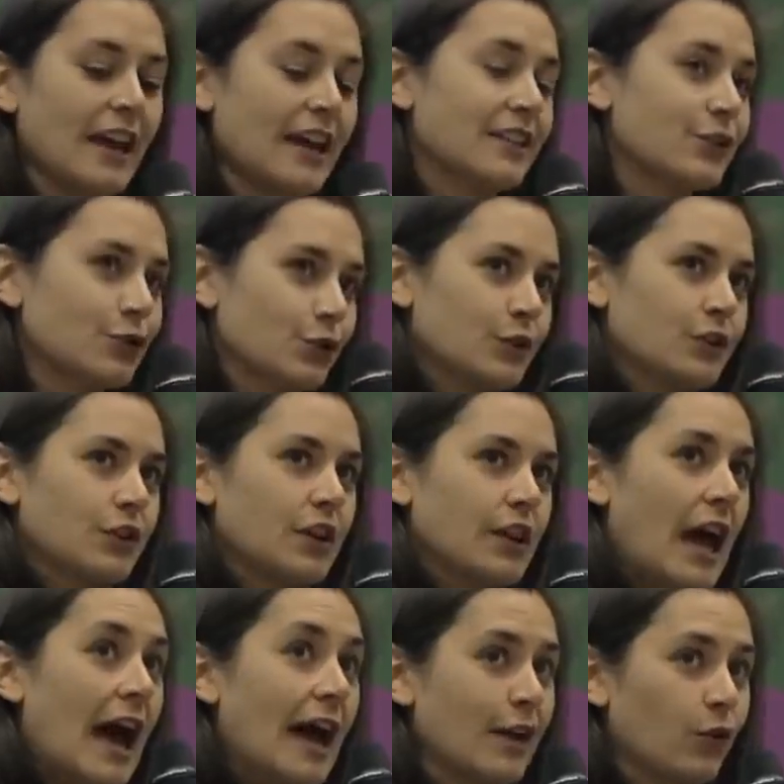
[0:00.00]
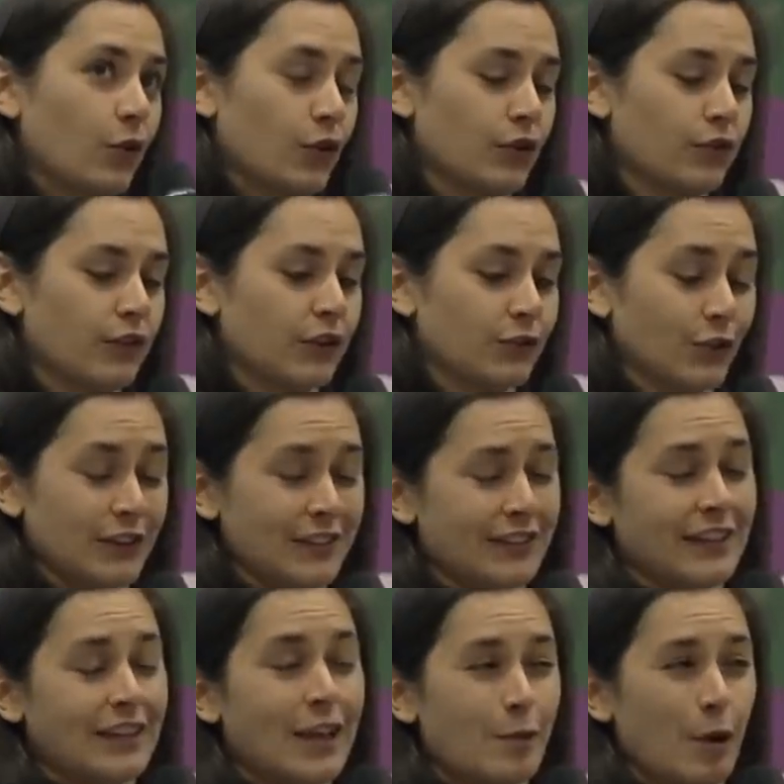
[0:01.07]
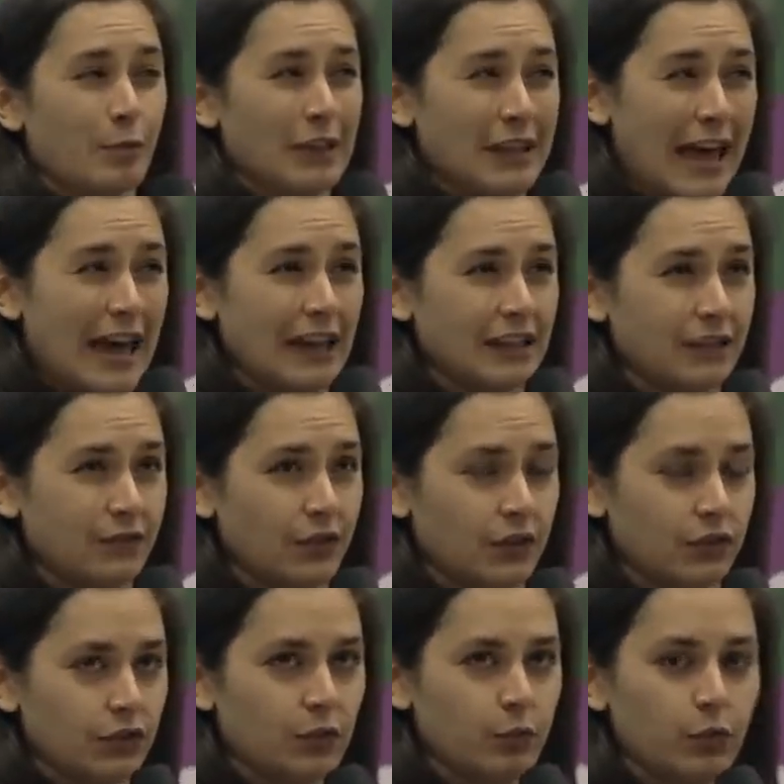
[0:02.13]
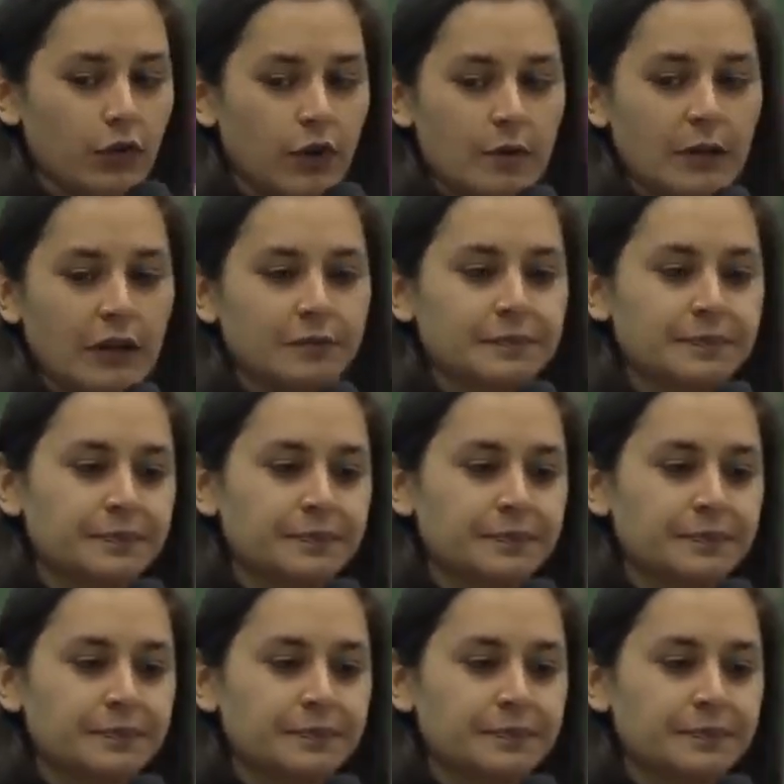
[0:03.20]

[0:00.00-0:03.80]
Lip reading: And these are what's called higher order functions. They come up a lot in functional programming.